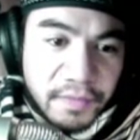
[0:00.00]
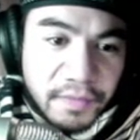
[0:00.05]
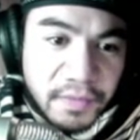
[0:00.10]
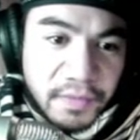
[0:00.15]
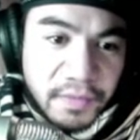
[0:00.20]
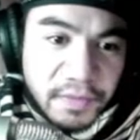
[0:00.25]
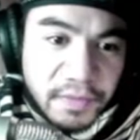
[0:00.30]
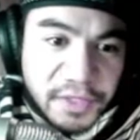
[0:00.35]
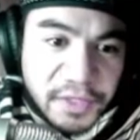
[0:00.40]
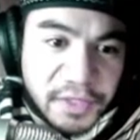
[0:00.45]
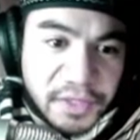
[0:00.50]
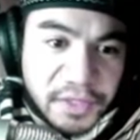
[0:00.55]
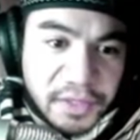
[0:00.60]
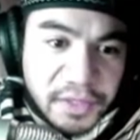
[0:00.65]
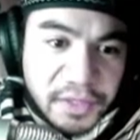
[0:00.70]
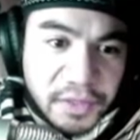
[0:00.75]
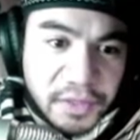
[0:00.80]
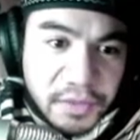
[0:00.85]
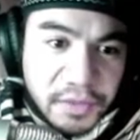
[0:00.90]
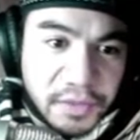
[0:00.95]
which is
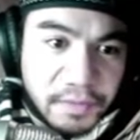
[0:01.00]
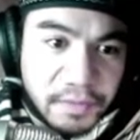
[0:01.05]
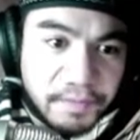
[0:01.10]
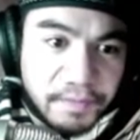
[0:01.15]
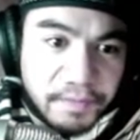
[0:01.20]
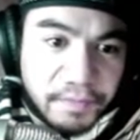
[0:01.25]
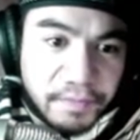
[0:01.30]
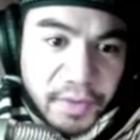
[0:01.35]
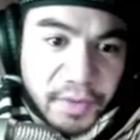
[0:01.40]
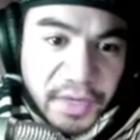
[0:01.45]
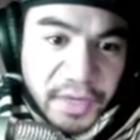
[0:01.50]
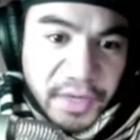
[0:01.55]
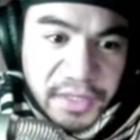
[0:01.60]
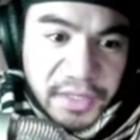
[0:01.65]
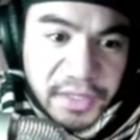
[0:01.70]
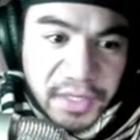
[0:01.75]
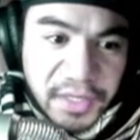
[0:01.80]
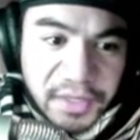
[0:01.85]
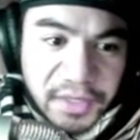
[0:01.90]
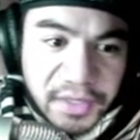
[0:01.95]
to burn
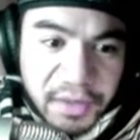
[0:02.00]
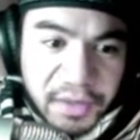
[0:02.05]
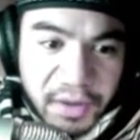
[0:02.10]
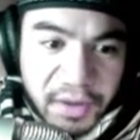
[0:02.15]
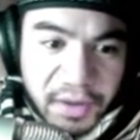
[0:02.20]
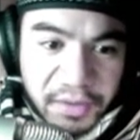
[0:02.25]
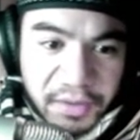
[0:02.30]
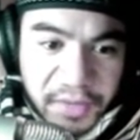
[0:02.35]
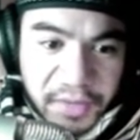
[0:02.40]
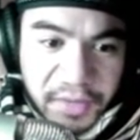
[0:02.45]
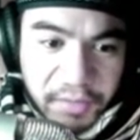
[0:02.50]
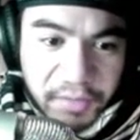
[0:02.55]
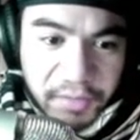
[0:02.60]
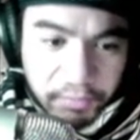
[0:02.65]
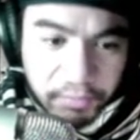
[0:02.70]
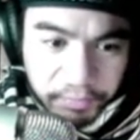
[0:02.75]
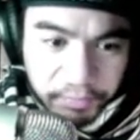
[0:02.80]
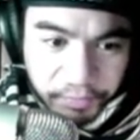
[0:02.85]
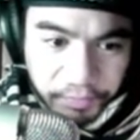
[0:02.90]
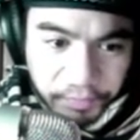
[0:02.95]
incense to other Elohim.
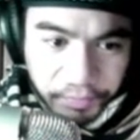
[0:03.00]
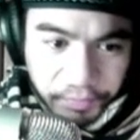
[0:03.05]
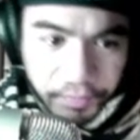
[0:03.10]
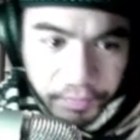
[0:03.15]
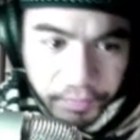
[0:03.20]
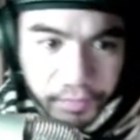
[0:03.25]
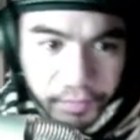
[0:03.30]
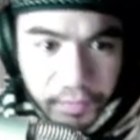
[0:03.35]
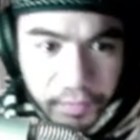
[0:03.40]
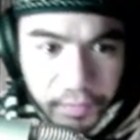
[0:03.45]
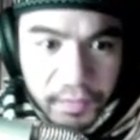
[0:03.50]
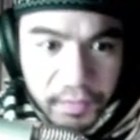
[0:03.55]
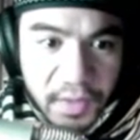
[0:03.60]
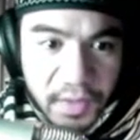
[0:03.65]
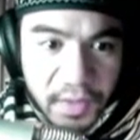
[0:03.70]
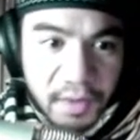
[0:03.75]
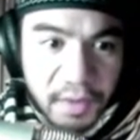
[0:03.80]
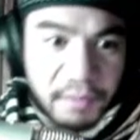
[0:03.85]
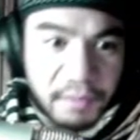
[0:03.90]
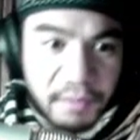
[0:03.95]

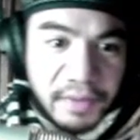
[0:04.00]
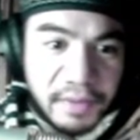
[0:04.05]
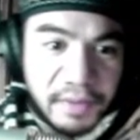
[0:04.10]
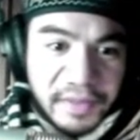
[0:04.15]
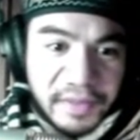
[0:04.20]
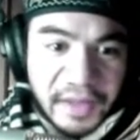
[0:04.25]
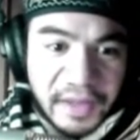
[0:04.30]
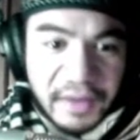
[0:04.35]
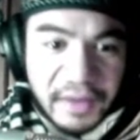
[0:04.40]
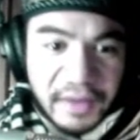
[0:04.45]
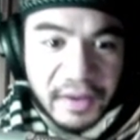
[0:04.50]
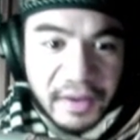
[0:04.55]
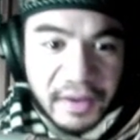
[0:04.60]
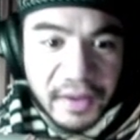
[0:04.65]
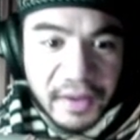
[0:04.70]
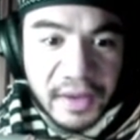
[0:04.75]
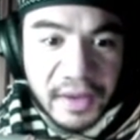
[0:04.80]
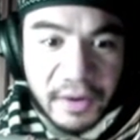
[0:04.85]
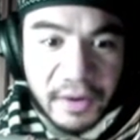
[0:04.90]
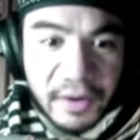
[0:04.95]
But they
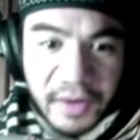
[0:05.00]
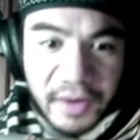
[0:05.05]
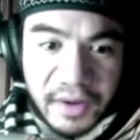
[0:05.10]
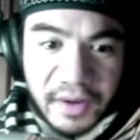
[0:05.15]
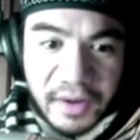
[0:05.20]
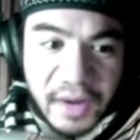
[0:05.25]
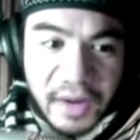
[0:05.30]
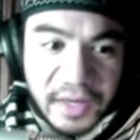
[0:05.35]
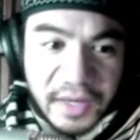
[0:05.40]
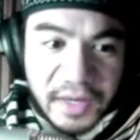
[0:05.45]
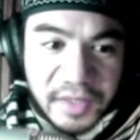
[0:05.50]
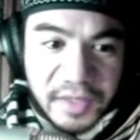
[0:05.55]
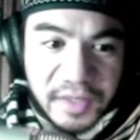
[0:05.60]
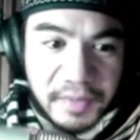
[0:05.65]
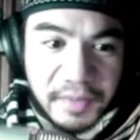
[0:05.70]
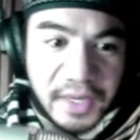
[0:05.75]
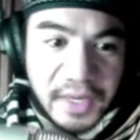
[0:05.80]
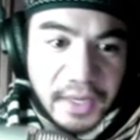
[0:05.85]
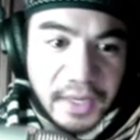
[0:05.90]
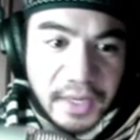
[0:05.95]
hearken not to
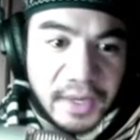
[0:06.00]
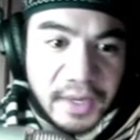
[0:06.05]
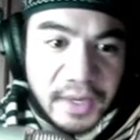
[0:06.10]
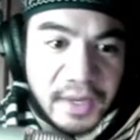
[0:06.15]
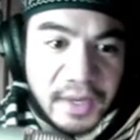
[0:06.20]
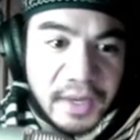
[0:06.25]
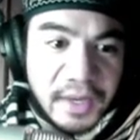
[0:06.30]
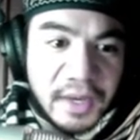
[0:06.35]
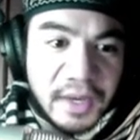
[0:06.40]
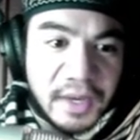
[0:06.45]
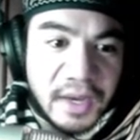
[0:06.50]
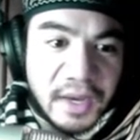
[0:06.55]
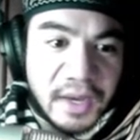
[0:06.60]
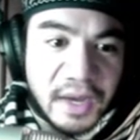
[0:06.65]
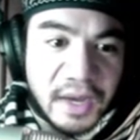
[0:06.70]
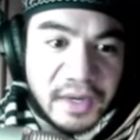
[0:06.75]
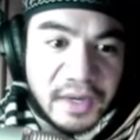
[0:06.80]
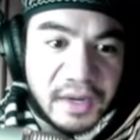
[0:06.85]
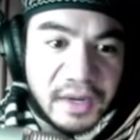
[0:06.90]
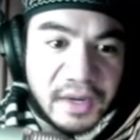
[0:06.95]
me,
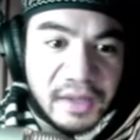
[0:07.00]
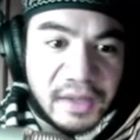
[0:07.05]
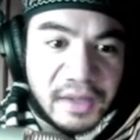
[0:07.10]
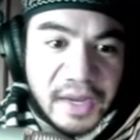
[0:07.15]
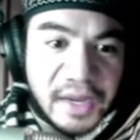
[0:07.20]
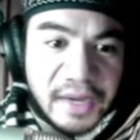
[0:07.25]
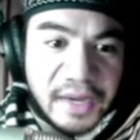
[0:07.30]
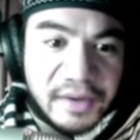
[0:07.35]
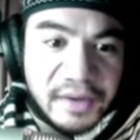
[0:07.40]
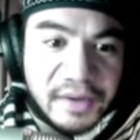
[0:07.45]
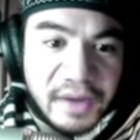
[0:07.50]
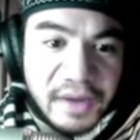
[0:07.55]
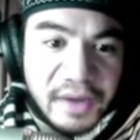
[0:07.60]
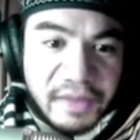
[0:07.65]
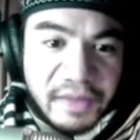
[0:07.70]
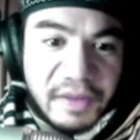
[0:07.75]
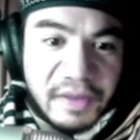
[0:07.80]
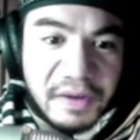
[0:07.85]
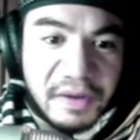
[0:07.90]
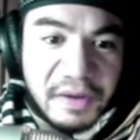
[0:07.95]
and inclined not
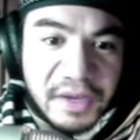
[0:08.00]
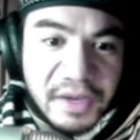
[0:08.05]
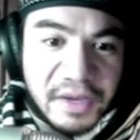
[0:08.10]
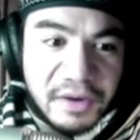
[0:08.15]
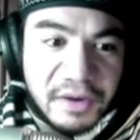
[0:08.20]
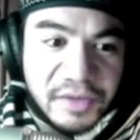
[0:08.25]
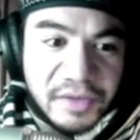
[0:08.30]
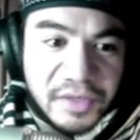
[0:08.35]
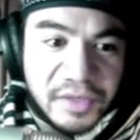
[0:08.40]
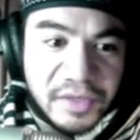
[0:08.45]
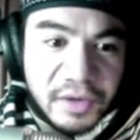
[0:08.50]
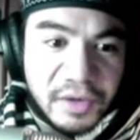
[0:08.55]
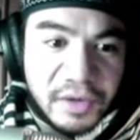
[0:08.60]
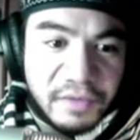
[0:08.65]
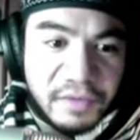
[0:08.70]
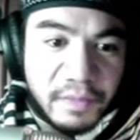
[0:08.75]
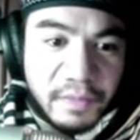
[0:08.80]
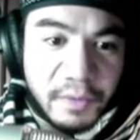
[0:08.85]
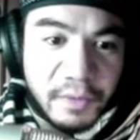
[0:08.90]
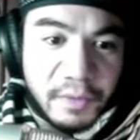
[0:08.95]
their ear to turn
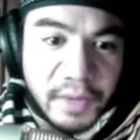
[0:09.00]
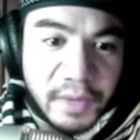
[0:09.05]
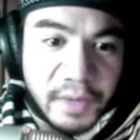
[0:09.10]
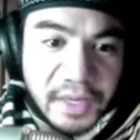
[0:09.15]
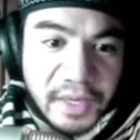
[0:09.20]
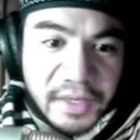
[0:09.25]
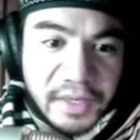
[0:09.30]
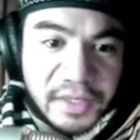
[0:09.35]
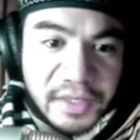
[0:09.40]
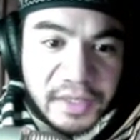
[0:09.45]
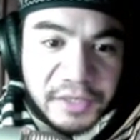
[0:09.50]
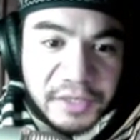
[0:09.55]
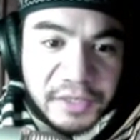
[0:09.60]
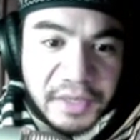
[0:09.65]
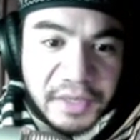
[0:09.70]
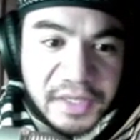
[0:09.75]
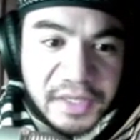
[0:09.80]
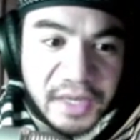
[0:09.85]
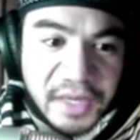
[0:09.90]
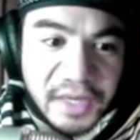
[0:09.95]
from their wickedness so
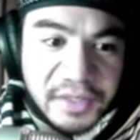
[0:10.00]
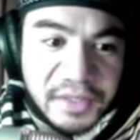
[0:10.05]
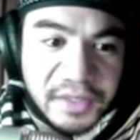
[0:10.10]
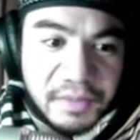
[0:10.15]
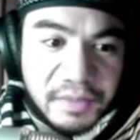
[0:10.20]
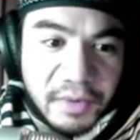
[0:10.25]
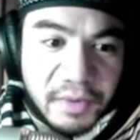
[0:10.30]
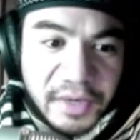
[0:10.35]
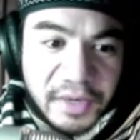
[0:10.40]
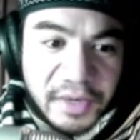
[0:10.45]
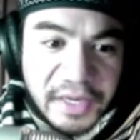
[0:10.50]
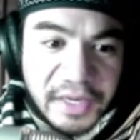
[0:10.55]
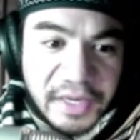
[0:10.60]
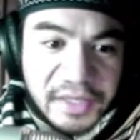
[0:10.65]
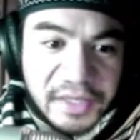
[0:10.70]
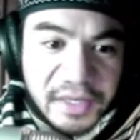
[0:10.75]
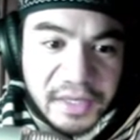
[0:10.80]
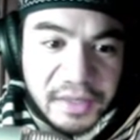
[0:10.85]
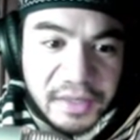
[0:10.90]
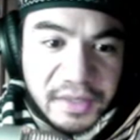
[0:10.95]
as not to burn
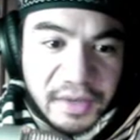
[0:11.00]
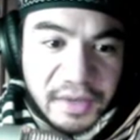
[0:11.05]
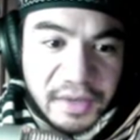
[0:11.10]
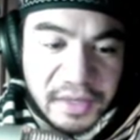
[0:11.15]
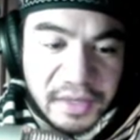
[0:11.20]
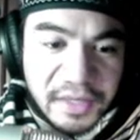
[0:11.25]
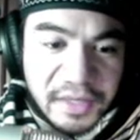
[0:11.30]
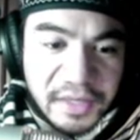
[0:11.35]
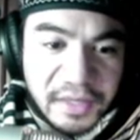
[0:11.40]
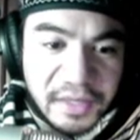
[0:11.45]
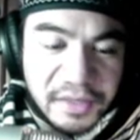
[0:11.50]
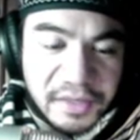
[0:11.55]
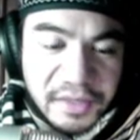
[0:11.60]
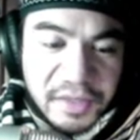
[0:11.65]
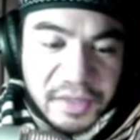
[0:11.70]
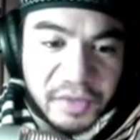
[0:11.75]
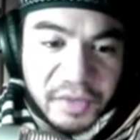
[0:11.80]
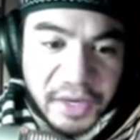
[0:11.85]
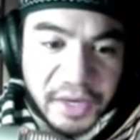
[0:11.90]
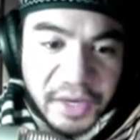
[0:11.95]
incense, incense to
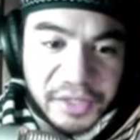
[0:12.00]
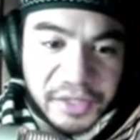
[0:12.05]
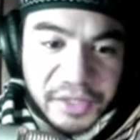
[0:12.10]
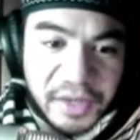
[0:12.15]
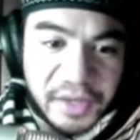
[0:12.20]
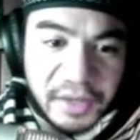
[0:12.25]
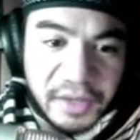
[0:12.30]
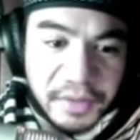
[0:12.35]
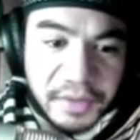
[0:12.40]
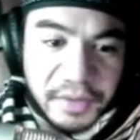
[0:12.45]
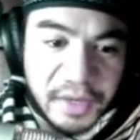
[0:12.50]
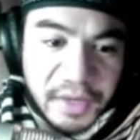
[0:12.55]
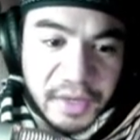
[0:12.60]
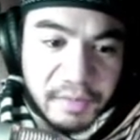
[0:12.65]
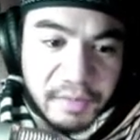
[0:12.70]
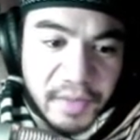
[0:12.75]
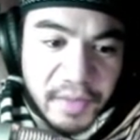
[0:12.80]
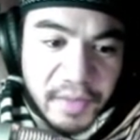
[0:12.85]
strange Elohim.